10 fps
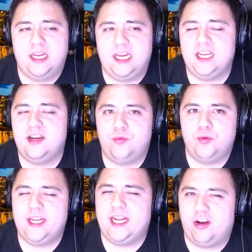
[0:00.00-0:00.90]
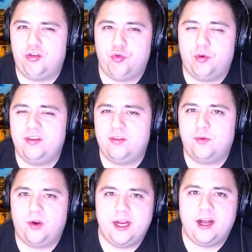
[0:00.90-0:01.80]
he didn't really get a choice of
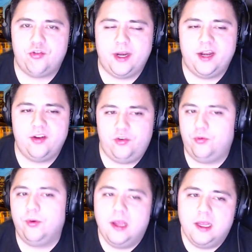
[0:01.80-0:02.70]
where he got traded to,